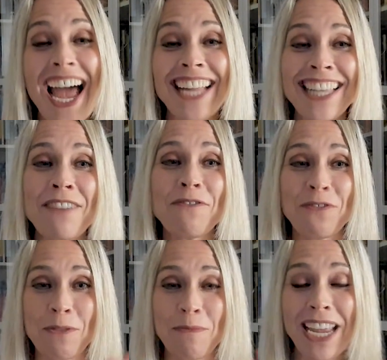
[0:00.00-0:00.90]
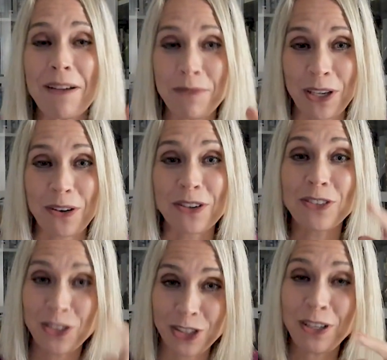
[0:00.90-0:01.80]
And then for me, I'm
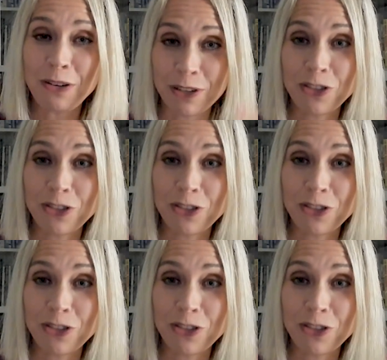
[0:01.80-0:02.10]
curious, do you